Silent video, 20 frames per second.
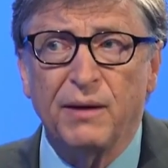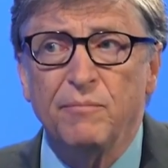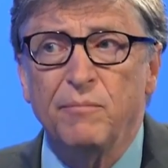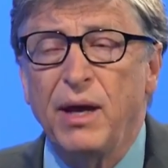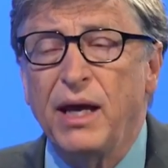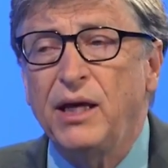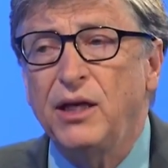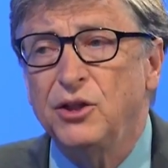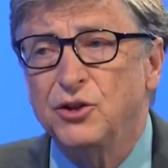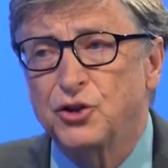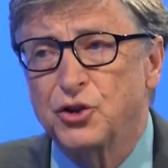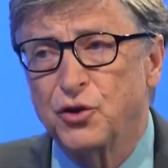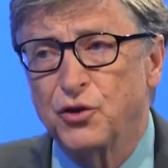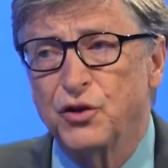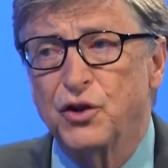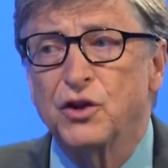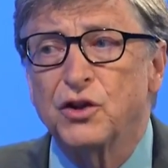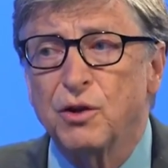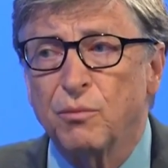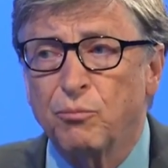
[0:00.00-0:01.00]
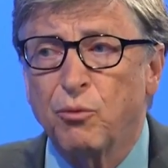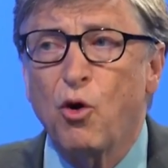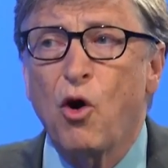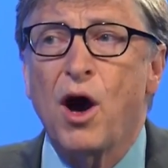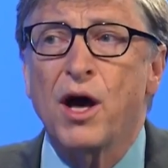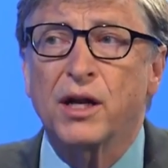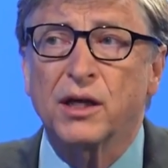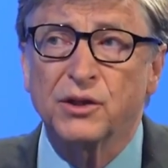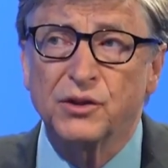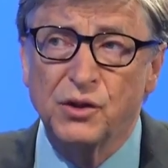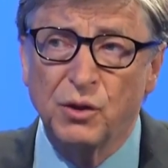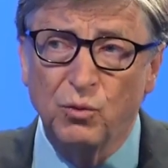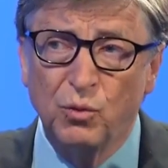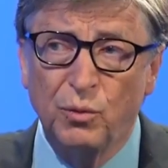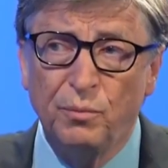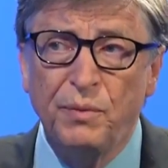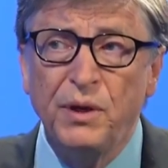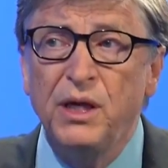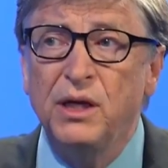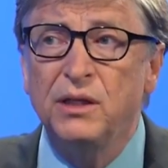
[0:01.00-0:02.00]
making sure that the products that
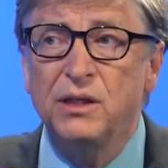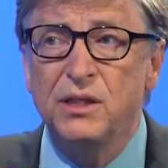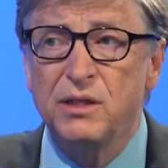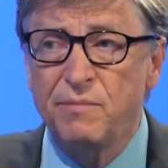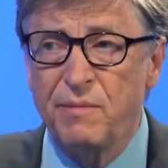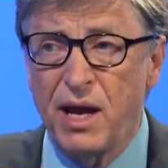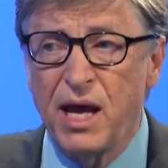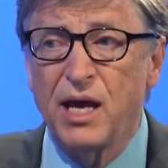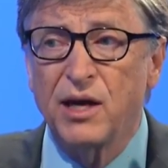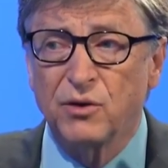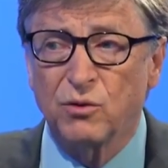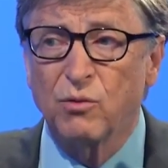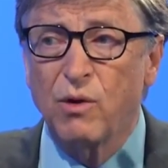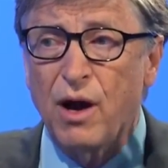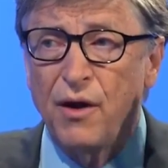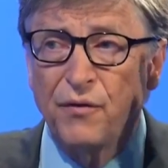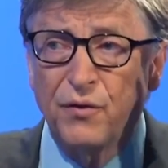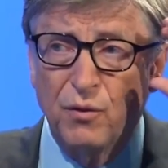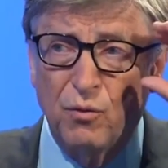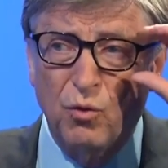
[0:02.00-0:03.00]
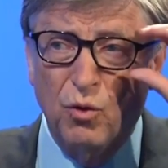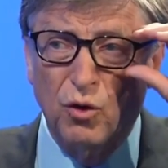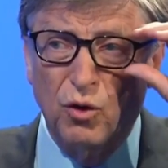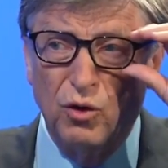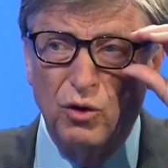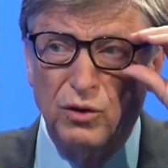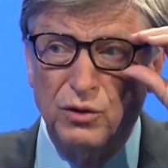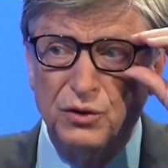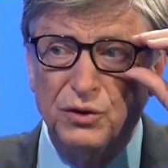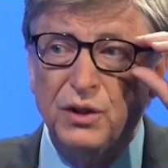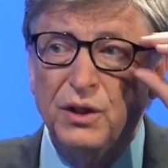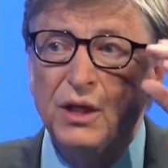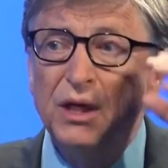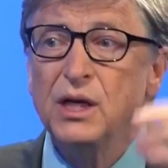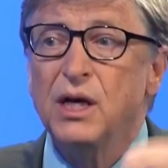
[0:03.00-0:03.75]
will be in demand around the world